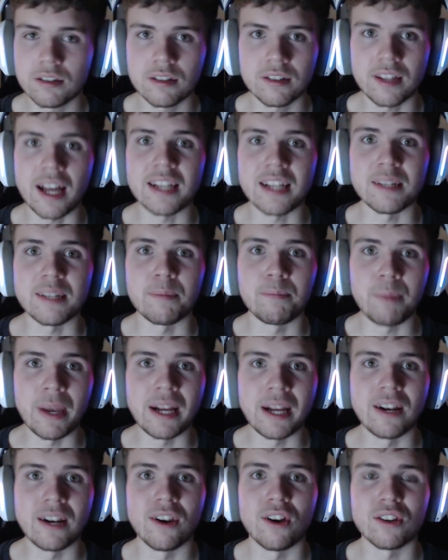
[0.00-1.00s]
That is a big
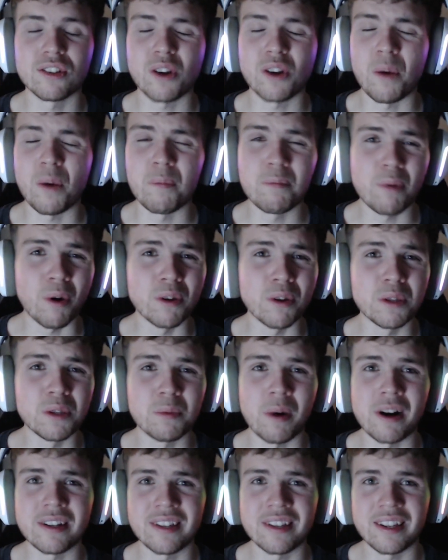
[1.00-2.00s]
loss. Got a bronze
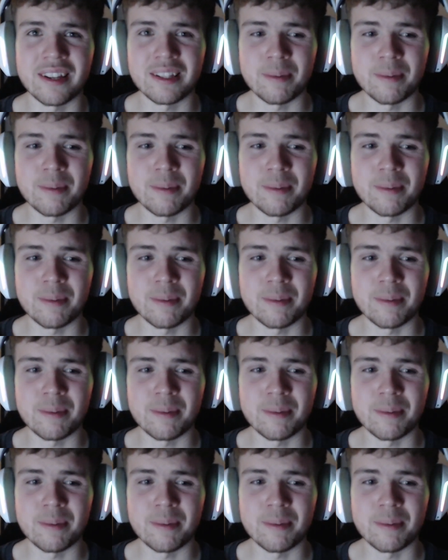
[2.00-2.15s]
player at centre